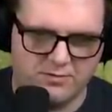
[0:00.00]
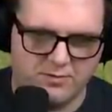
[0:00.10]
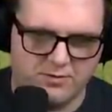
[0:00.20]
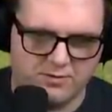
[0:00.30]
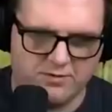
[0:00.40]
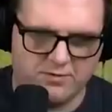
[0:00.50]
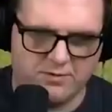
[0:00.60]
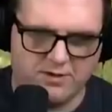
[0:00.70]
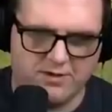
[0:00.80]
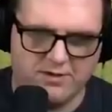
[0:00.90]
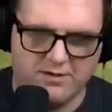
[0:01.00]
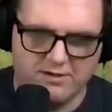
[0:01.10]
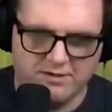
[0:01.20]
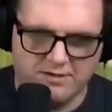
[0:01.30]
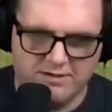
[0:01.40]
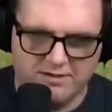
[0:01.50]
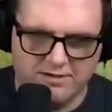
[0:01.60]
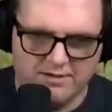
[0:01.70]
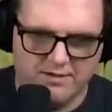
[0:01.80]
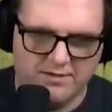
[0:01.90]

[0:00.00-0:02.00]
Go to the wall. I don't